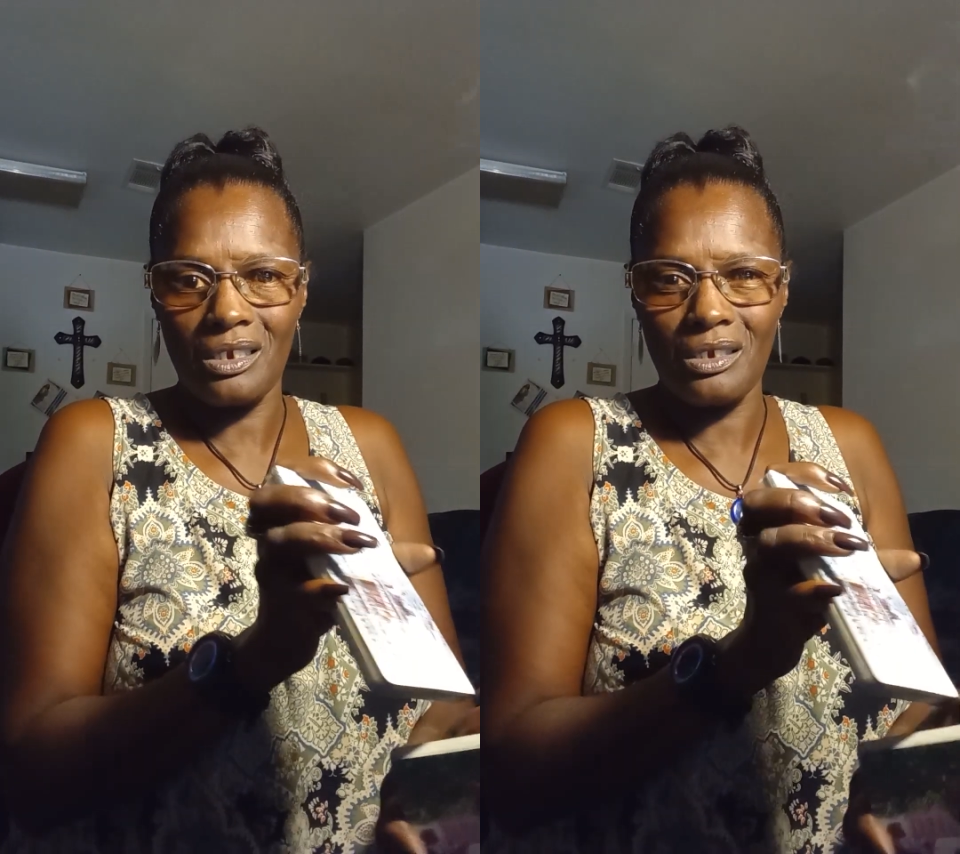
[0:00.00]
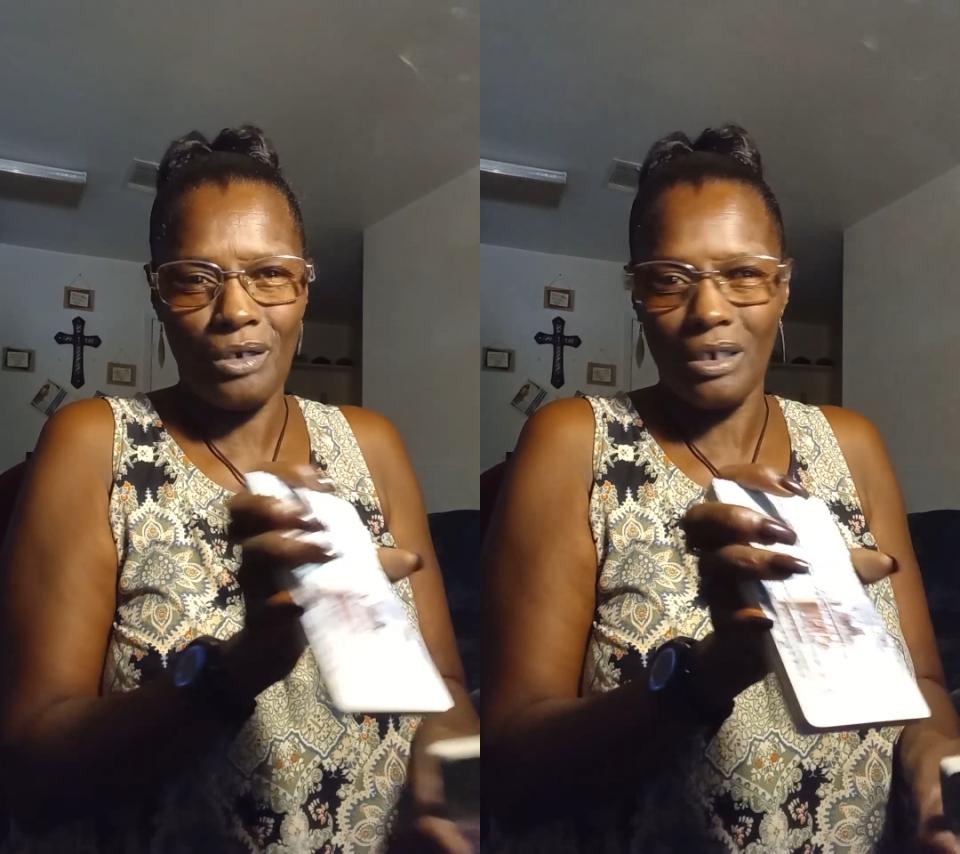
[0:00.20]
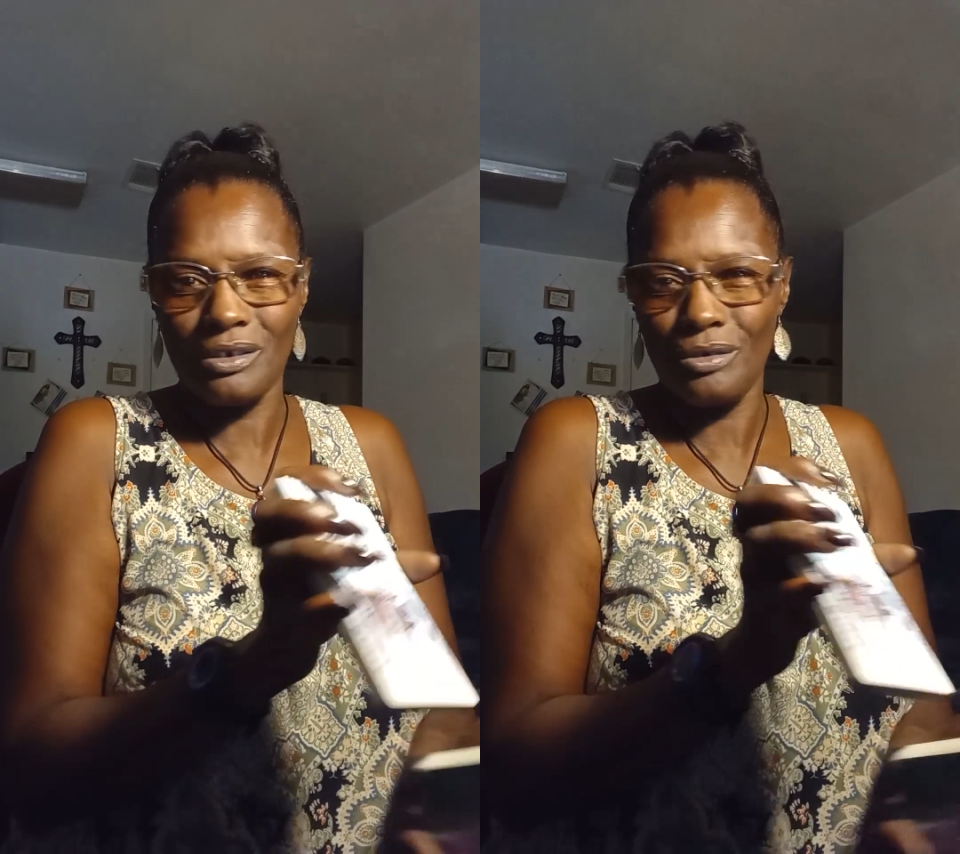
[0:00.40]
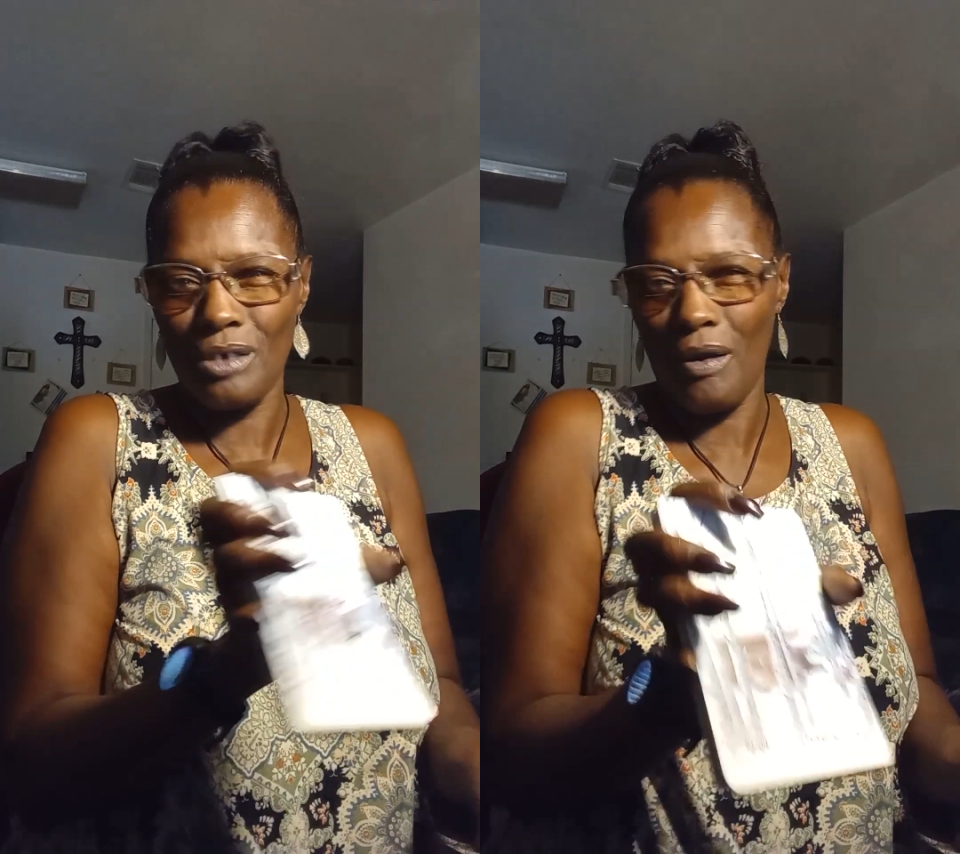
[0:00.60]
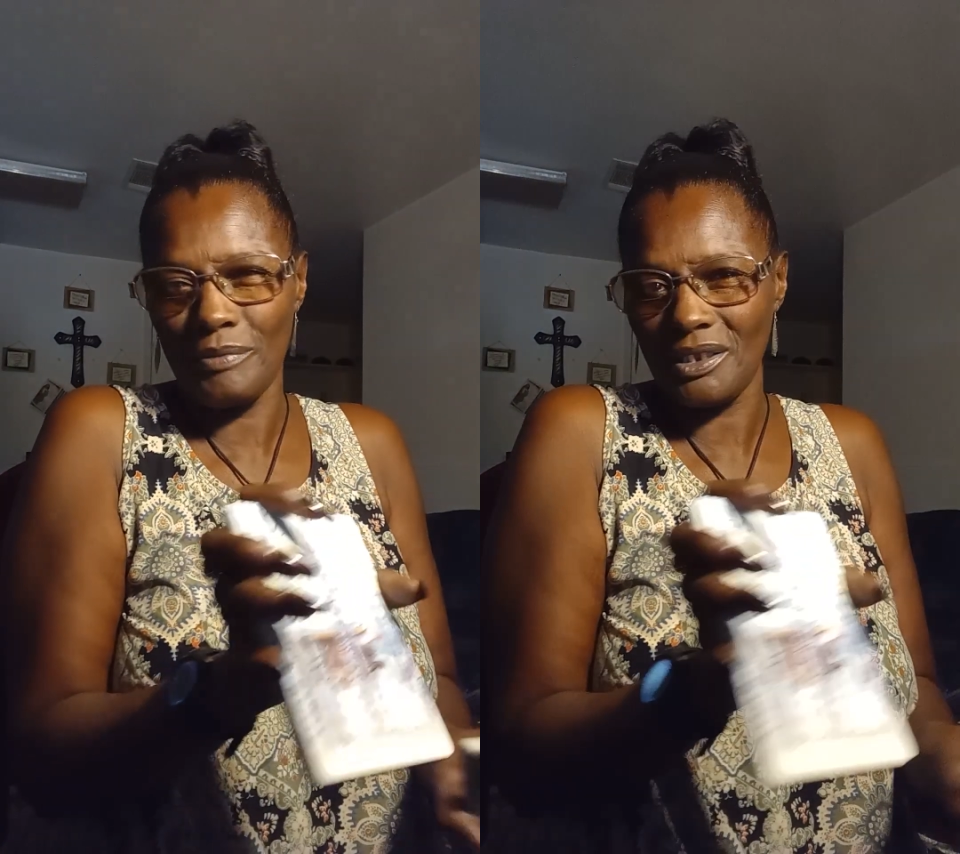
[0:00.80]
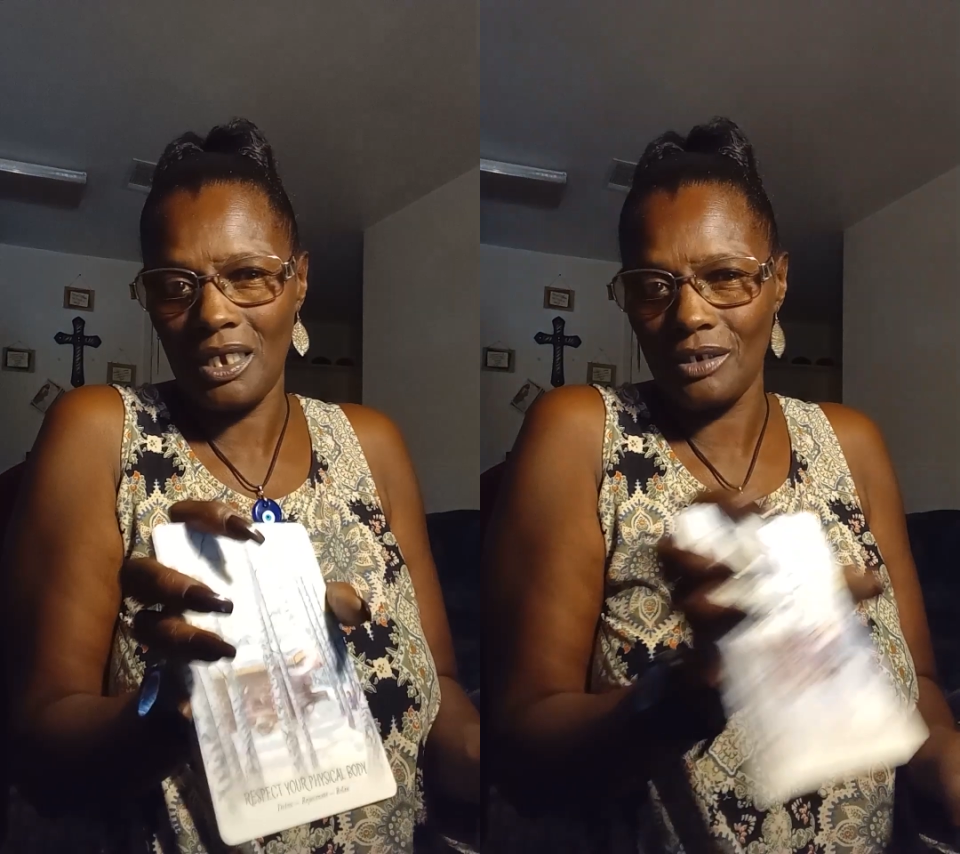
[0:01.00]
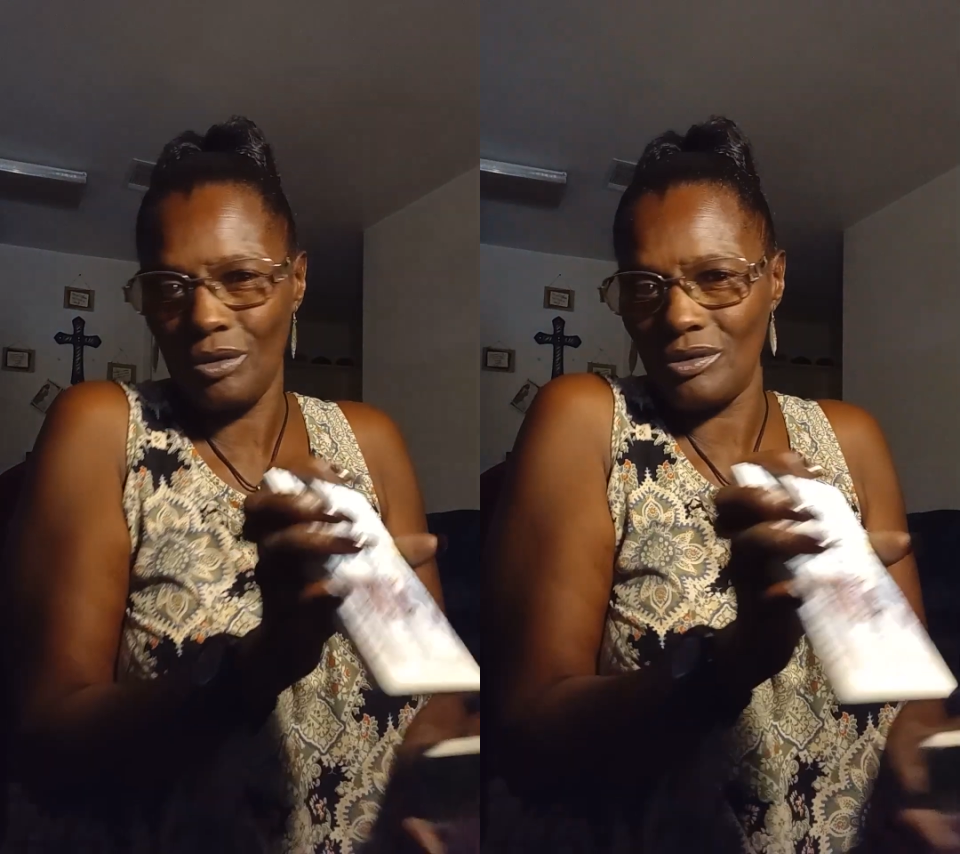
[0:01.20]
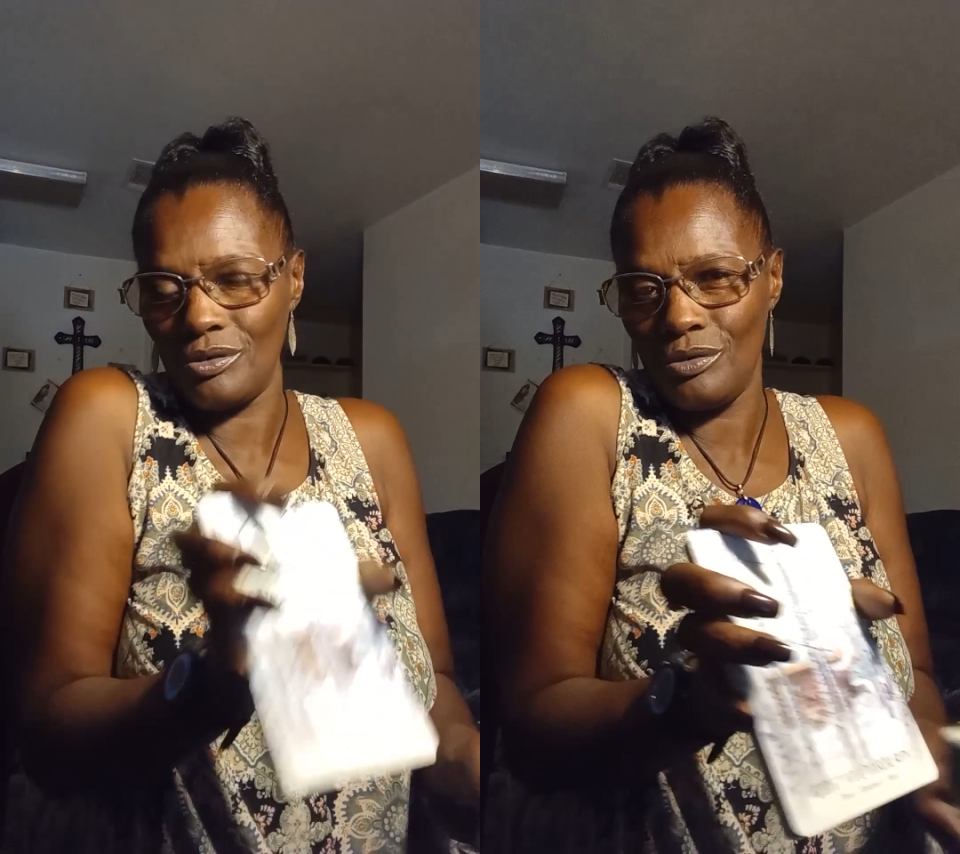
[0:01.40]
You you know what I'm saying?
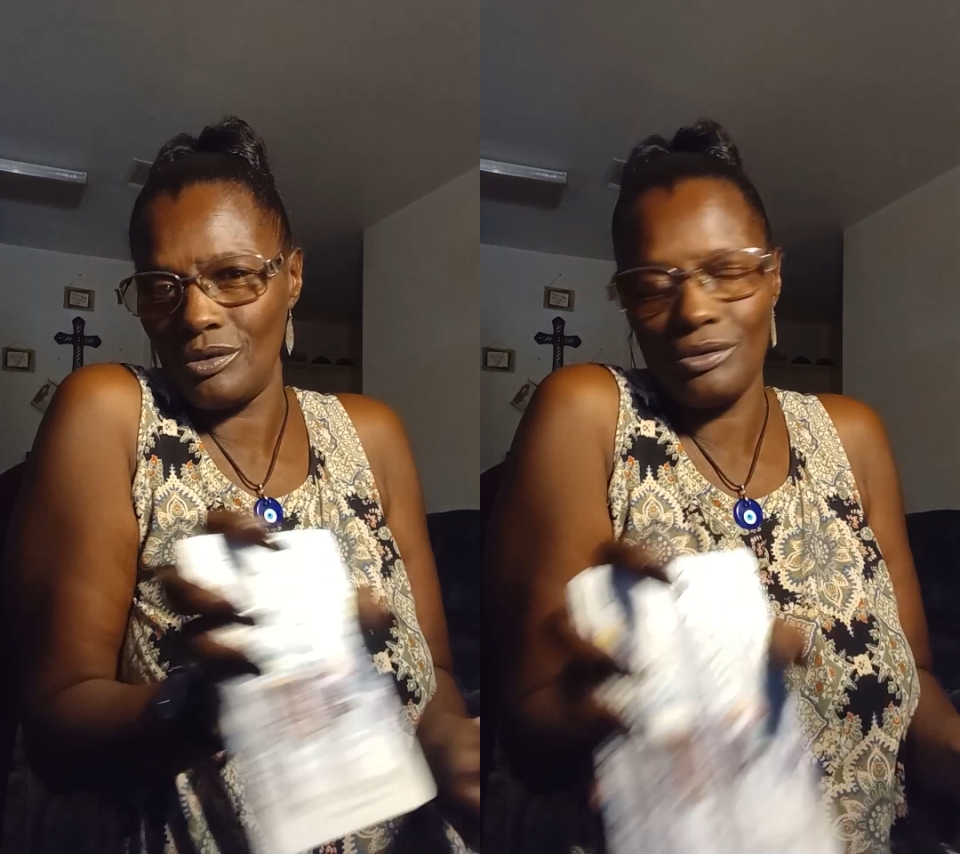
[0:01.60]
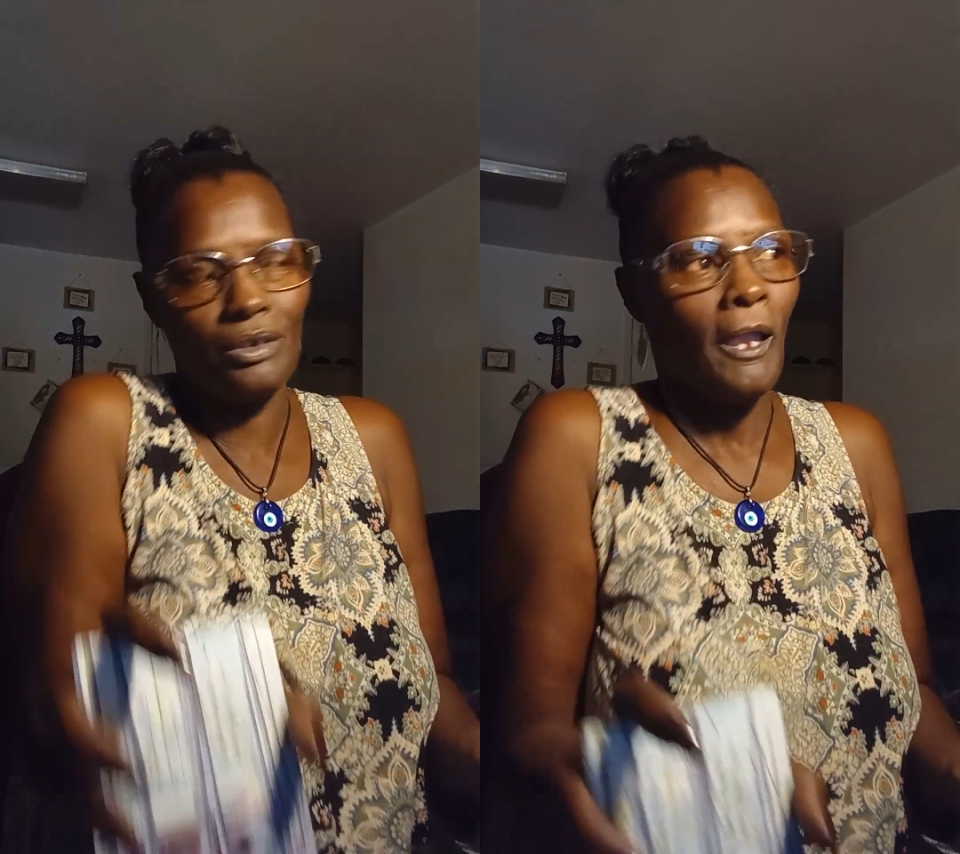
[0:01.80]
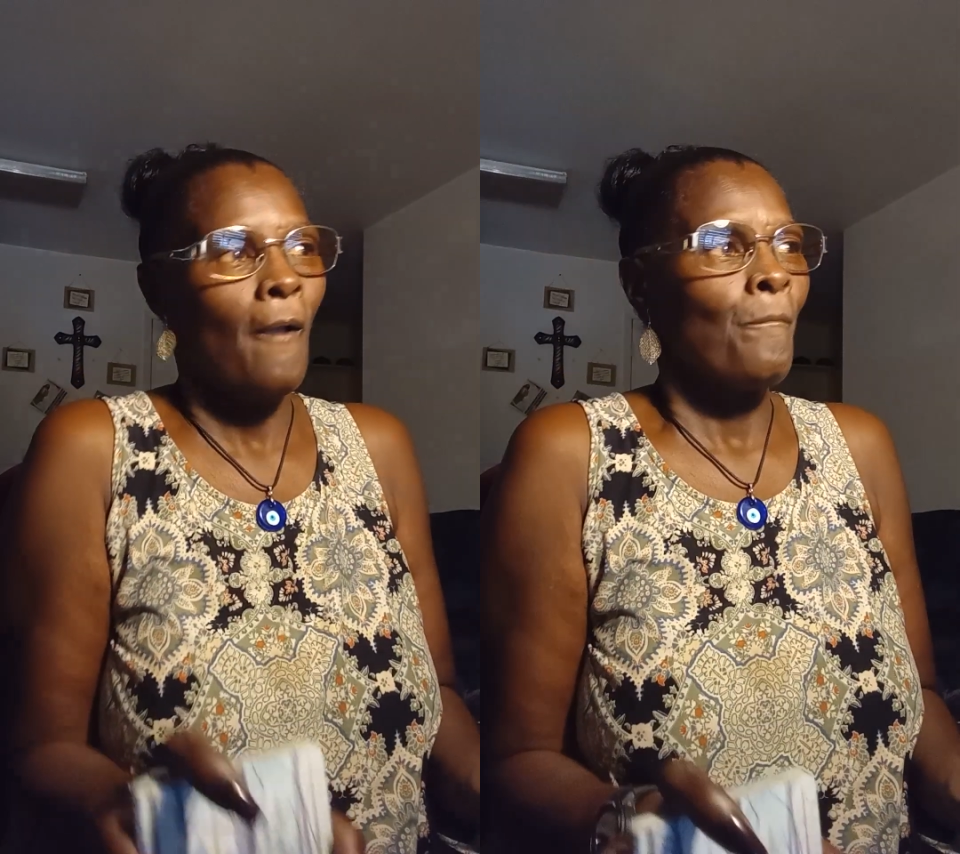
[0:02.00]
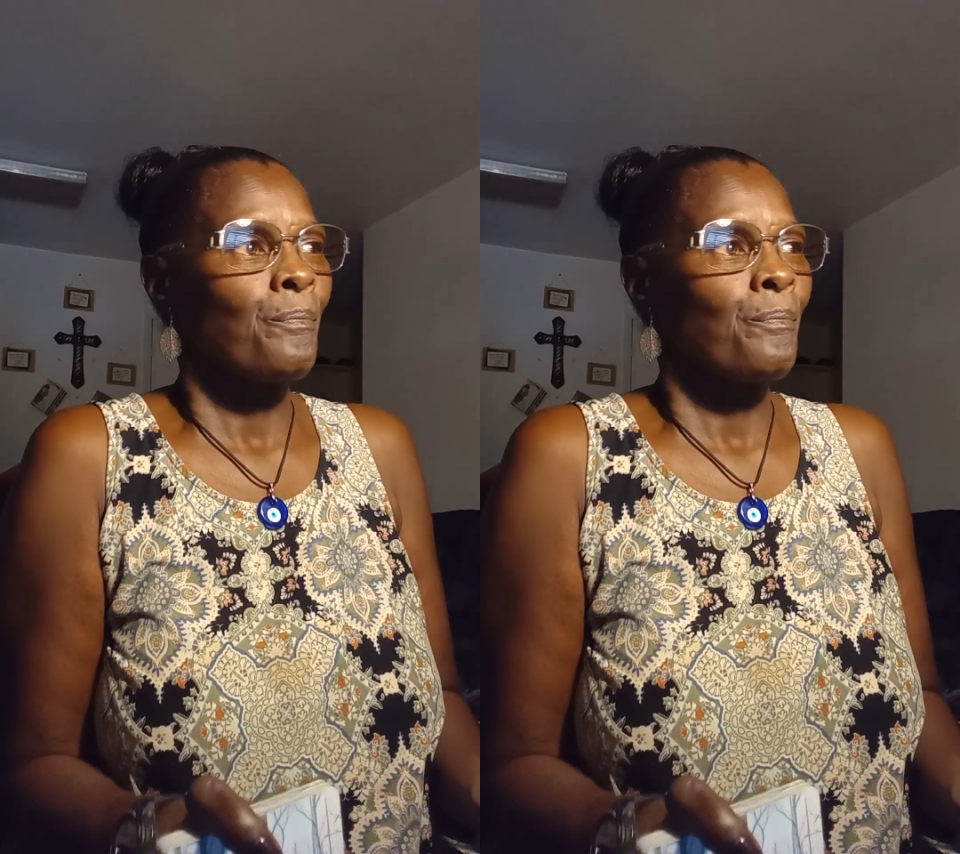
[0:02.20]
Don't you, you